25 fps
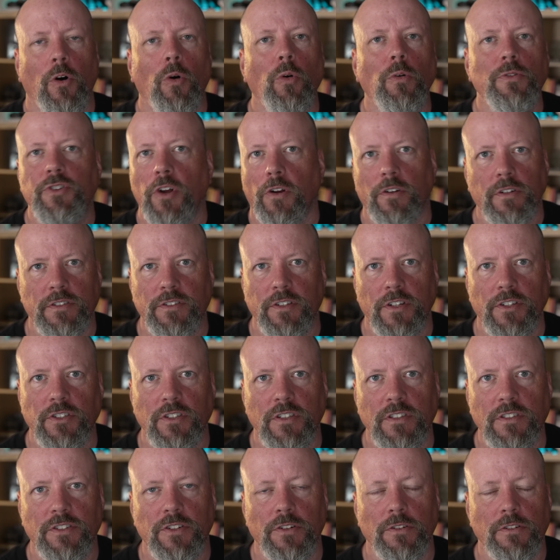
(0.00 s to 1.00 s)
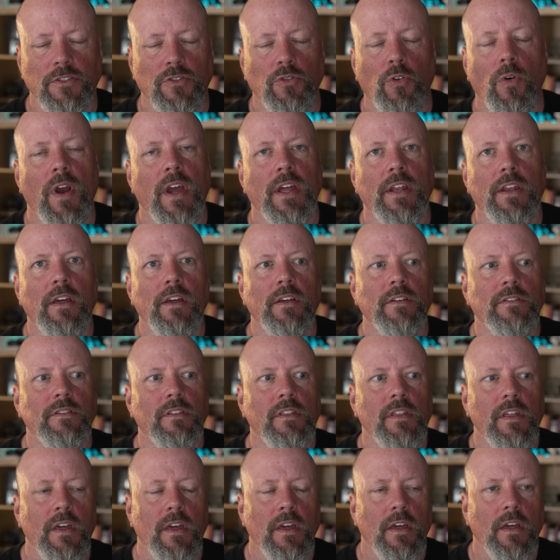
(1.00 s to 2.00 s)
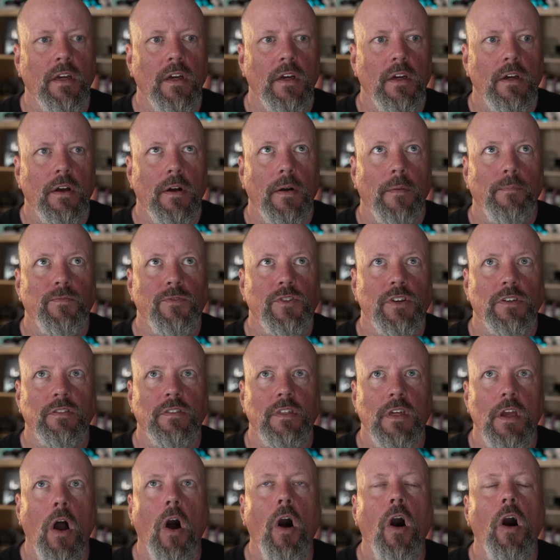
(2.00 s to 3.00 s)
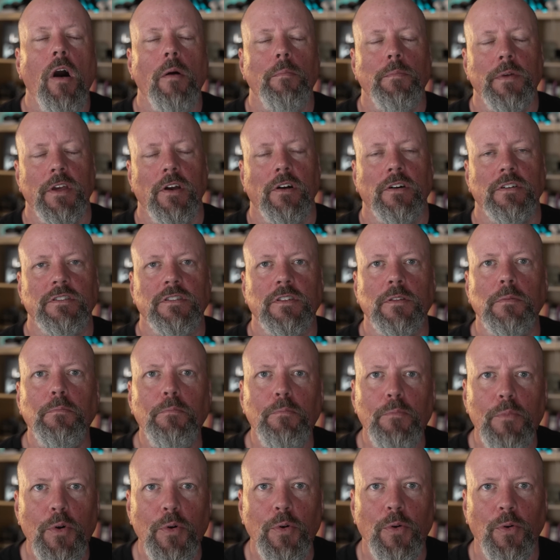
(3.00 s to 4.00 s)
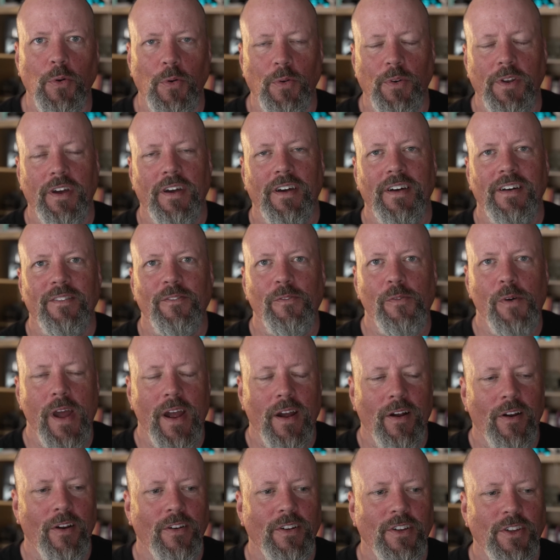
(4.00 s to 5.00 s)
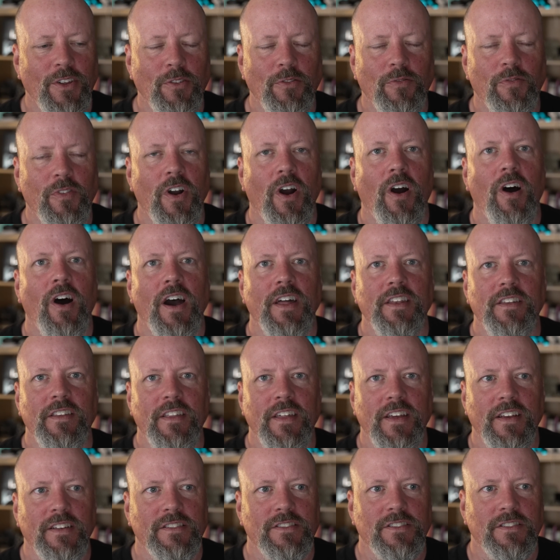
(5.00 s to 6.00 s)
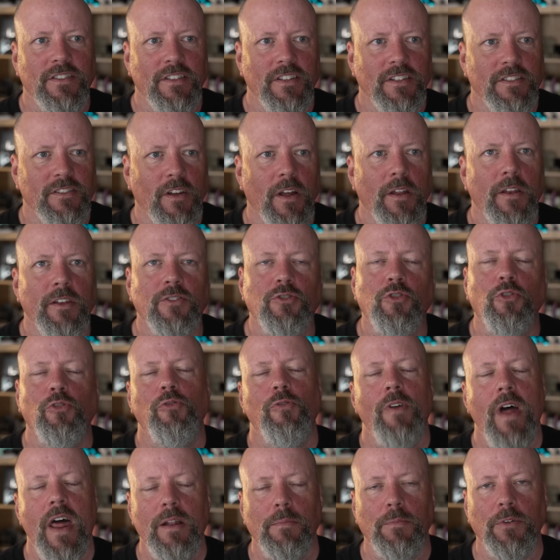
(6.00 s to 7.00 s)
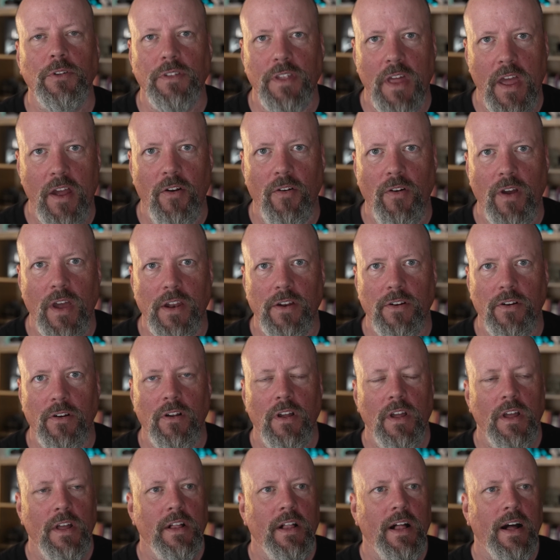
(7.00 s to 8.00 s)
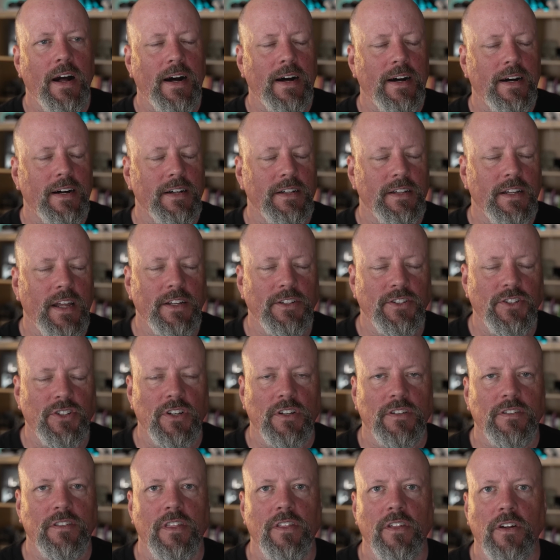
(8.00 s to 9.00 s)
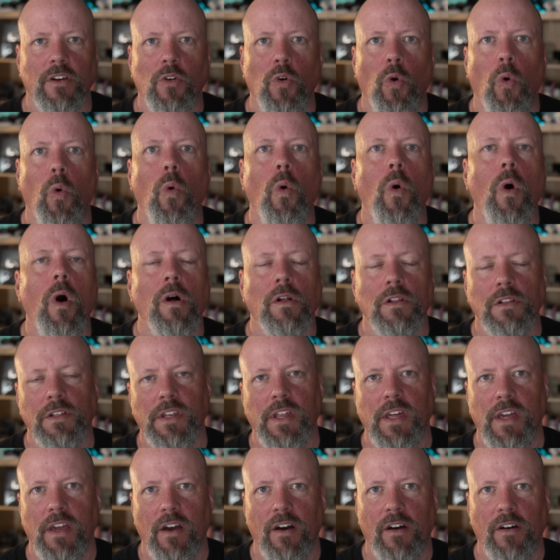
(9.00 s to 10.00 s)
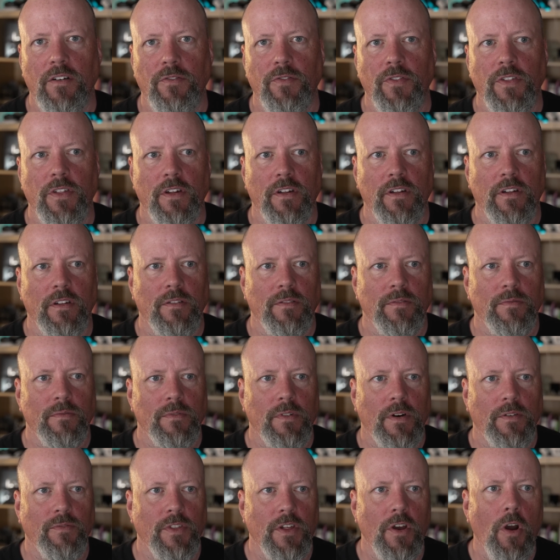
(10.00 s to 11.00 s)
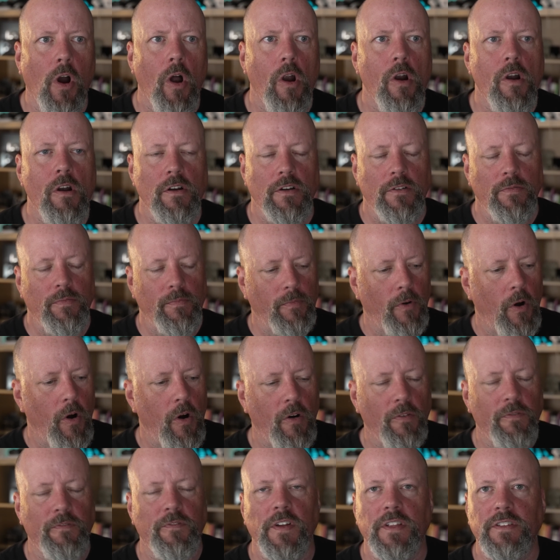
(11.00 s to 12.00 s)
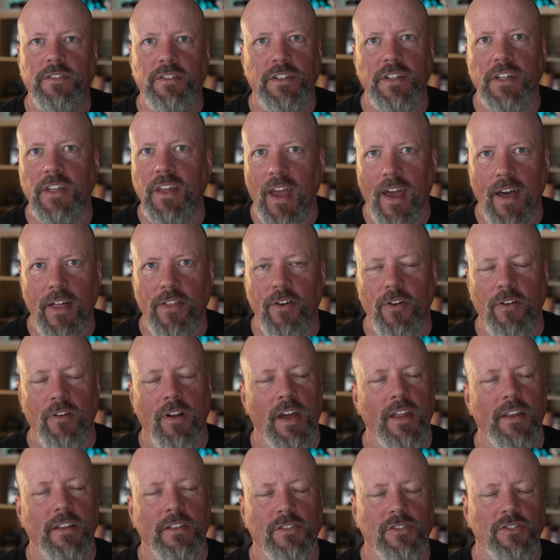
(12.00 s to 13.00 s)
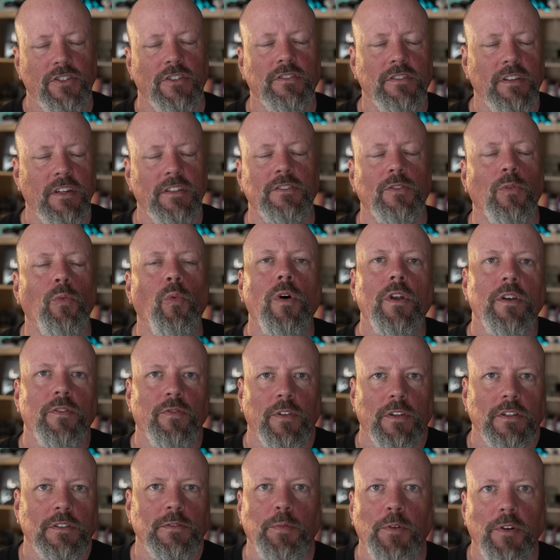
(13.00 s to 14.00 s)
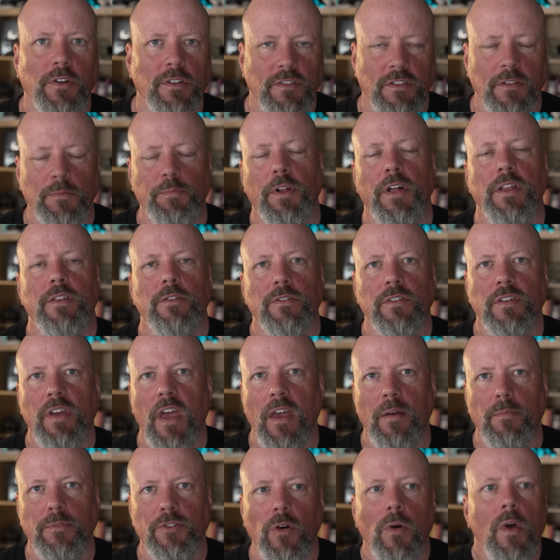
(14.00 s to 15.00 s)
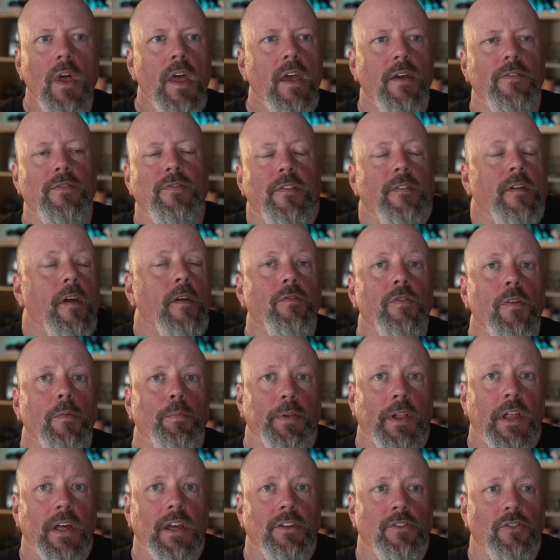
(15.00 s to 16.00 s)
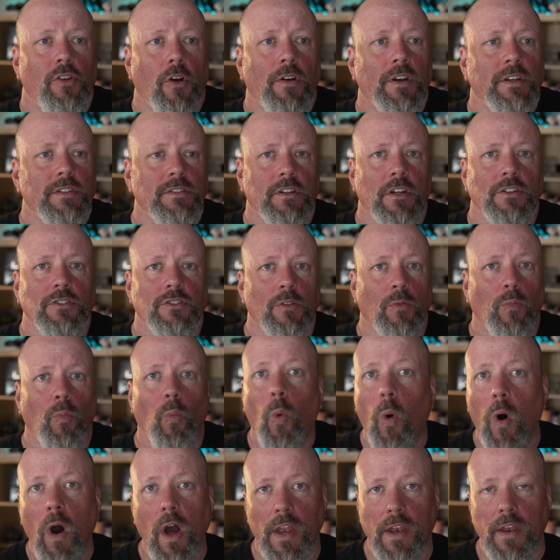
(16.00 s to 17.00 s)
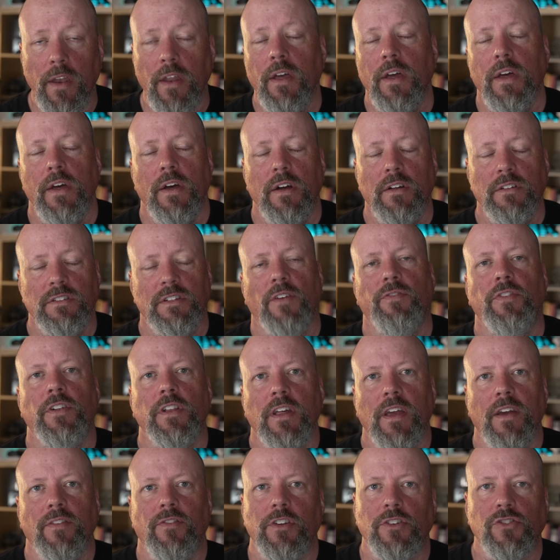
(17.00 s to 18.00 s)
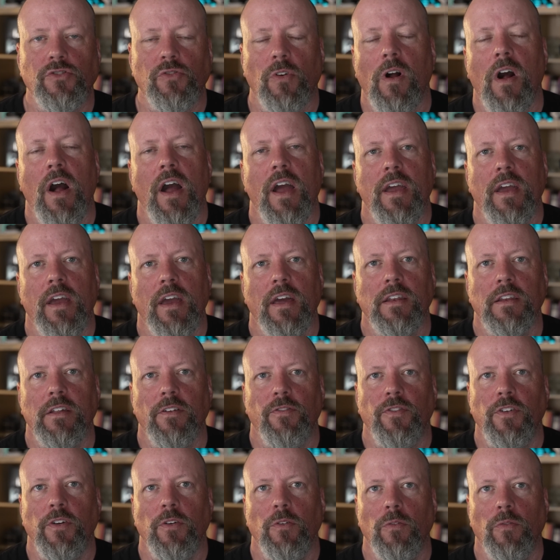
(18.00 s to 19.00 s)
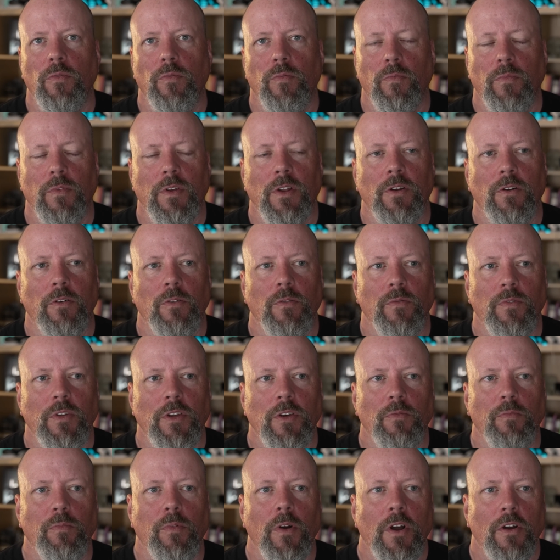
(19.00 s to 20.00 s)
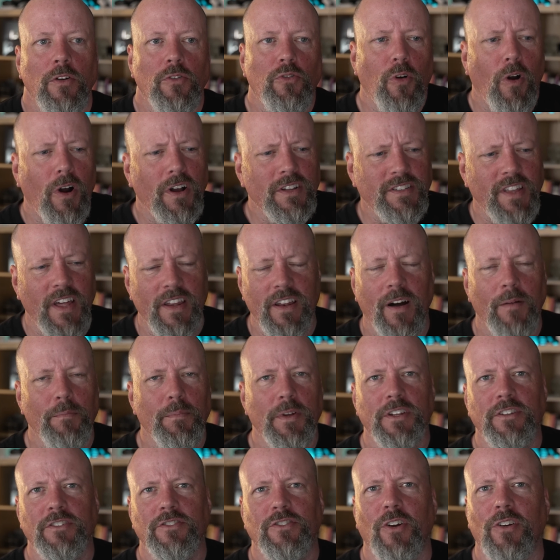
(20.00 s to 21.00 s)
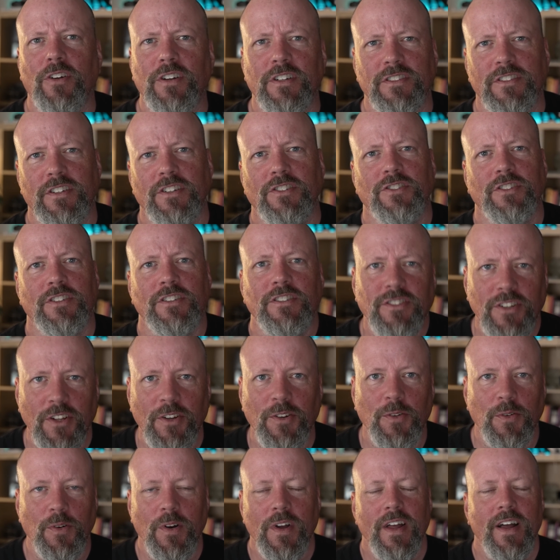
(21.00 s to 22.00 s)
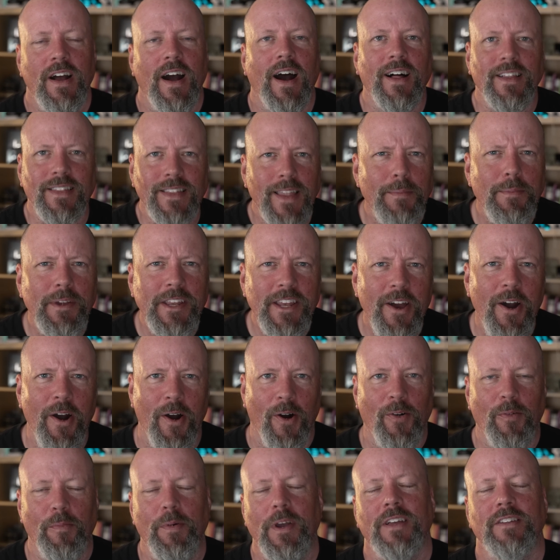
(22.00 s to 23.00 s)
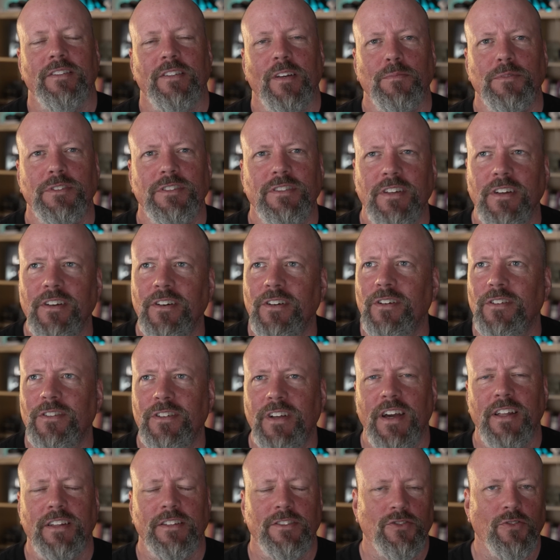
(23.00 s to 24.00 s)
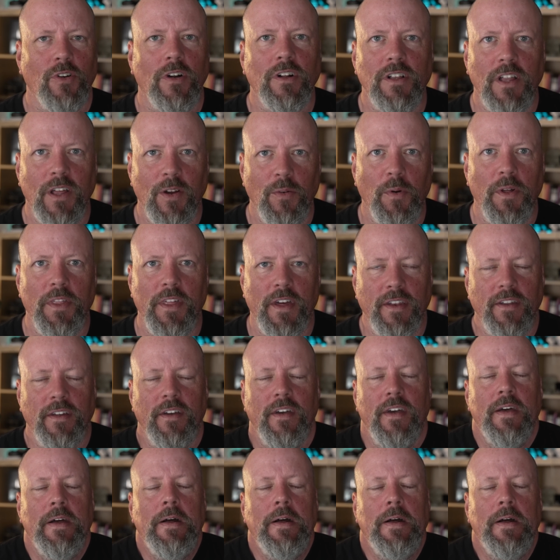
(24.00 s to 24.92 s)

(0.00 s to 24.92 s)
the whole Darkest Dungeon television series great is the just the ambiance, the mood where you've got this this incredible narrator, uh, and just the quality of the of the art all fits together and it's just it's a wonderful experience to play those games so if you've ever played darkest dungeon 1 definitely give it a try and if you you know you cross that hump into darkest dungeon 2 uh, let me know because i'm still kind of struggling with it